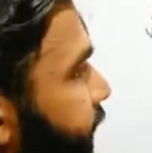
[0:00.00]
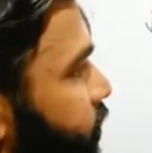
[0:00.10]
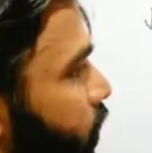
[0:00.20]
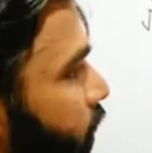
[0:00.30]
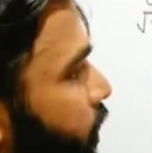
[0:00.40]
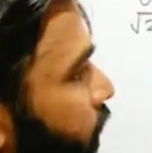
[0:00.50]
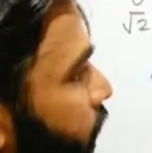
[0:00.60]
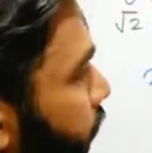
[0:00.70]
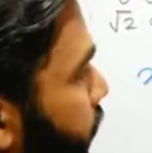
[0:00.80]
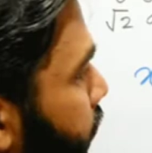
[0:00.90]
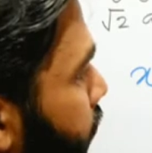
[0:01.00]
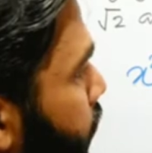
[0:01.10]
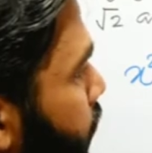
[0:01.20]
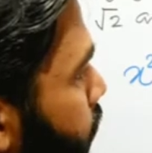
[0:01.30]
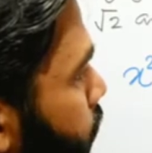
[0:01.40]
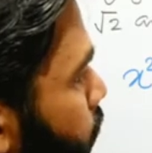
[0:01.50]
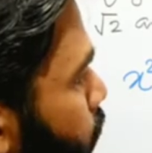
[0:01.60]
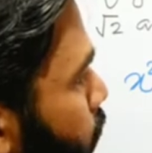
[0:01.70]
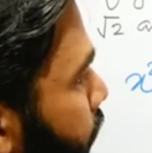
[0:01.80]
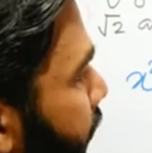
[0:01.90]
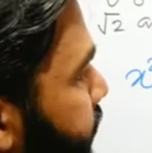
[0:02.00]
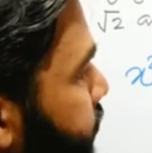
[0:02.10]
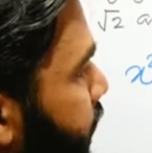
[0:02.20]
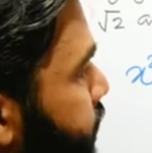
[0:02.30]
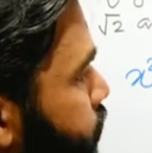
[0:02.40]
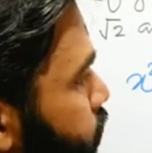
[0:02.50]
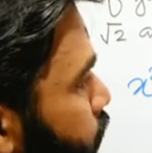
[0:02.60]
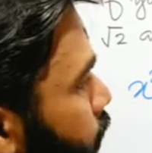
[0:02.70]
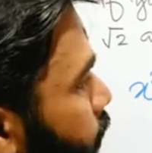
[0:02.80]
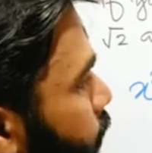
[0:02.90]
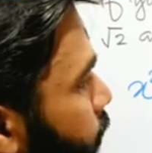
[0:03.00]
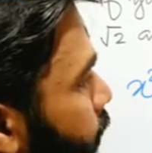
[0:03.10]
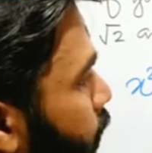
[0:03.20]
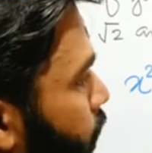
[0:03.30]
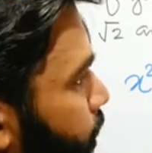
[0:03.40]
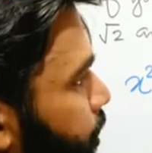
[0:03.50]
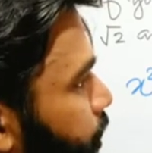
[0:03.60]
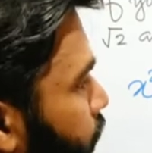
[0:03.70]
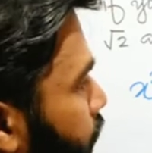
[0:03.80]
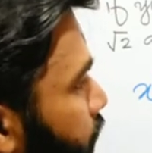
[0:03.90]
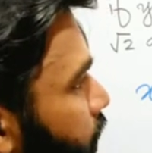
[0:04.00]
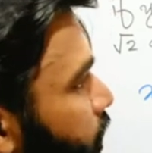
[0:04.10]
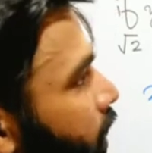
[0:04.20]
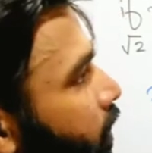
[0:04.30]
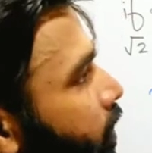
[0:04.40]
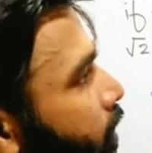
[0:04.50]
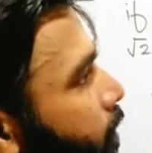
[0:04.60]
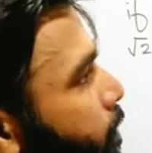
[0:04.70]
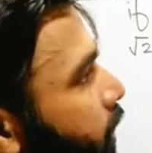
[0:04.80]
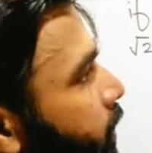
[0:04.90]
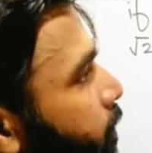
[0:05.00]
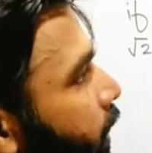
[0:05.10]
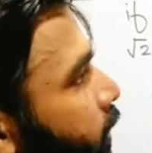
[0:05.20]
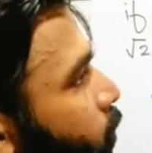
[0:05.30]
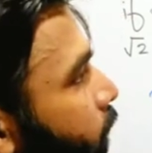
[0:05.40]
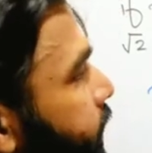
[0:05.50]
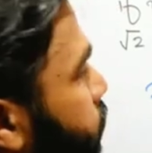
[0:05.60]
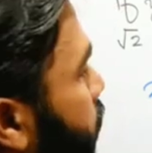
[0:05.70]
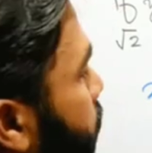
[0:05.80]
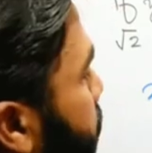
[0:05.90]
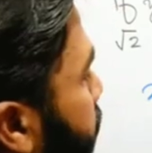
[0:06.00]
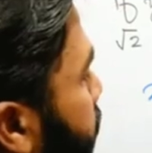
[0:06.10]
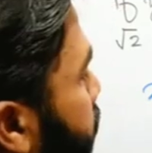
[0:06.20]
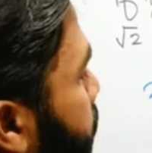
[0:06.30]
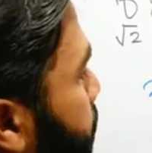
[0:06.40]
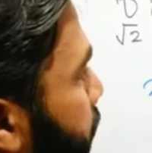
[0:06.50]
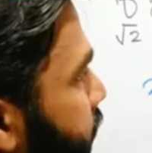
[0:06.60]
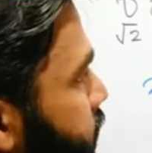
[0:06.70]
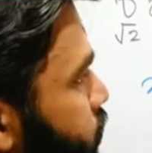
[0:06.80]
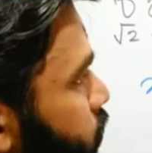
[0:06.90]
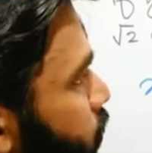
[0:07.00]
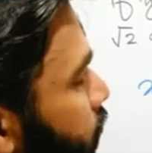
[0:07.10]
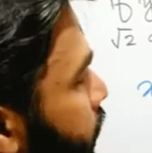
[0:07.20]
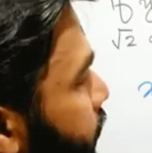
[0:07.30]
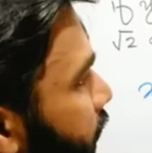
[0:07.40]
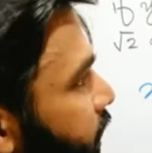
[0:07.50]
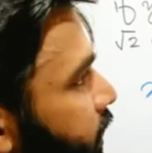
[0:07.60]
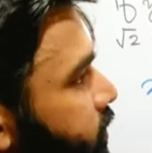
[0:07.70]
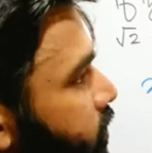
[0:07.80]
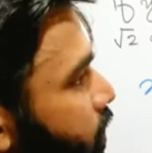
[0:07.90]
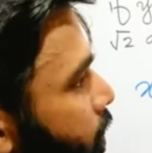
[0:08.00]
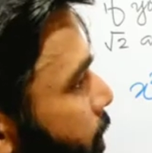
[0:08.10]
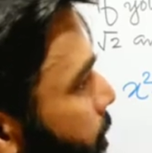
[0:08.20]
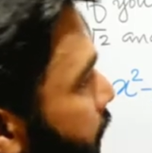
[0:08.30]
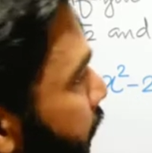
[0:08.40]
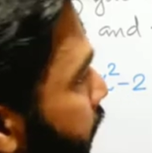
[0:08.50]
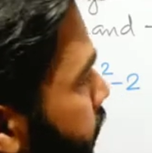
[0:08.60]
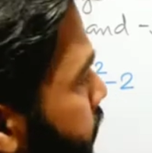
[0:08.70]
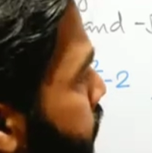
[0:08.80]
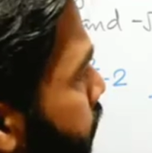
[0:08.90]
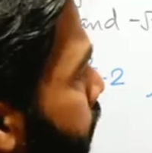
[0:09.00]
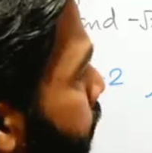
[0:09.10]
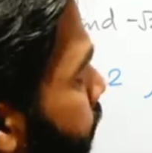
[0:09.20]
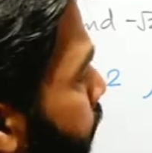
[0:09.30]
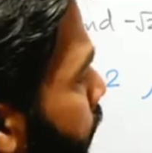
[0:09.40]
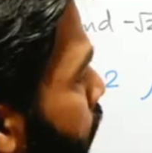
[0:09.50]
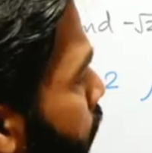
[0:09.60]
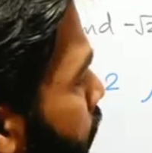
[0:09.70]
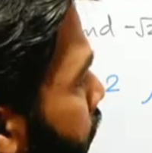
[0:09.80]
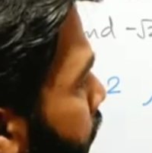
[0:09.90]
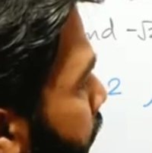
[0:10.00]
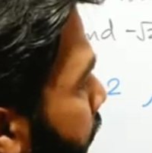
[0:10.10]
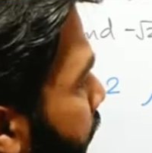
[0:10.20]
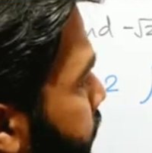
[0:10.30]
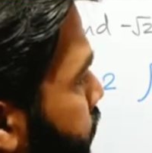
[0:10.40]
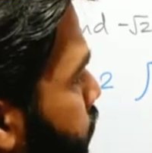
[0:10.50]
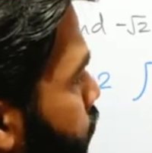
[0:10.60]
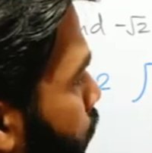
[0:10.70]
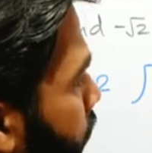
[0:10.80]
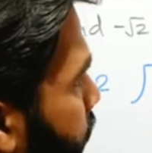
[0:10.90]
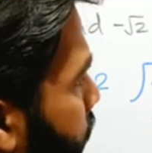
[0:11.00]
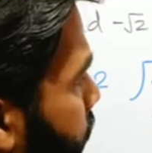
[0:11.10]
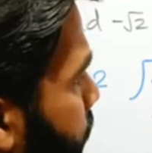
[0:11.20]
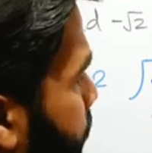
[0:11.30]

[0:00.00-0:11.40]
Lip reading: x square, we will get 2x raised to 4. Then multiply 2x square by minus 2, that is minus 4x square.